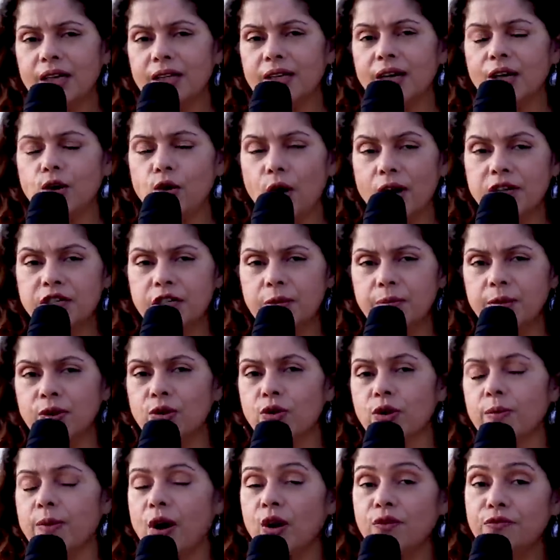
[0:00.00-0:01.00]
they
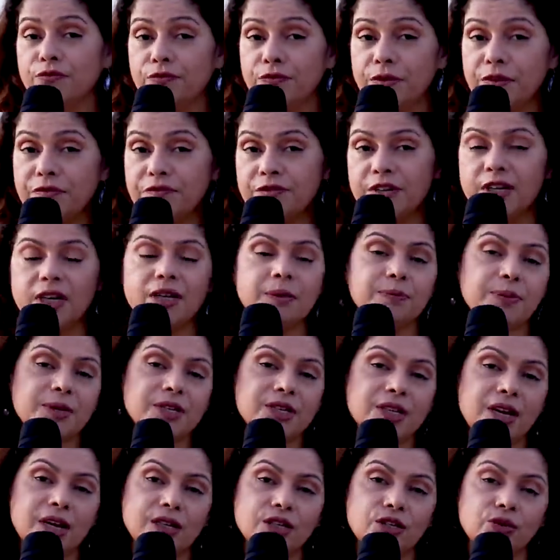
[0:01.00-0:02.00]
contribute about
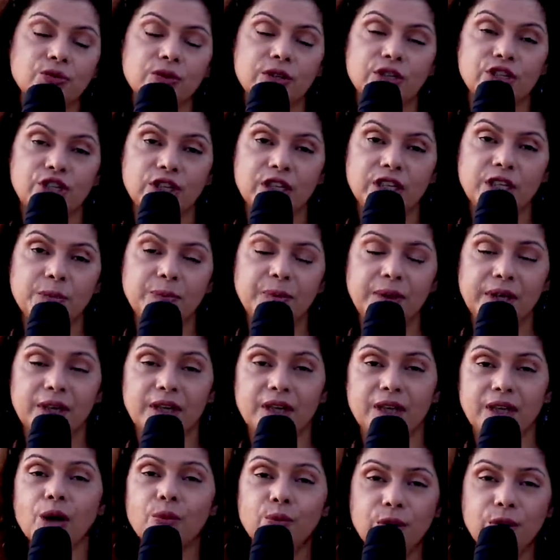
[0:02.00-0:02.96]
15% to the GDP,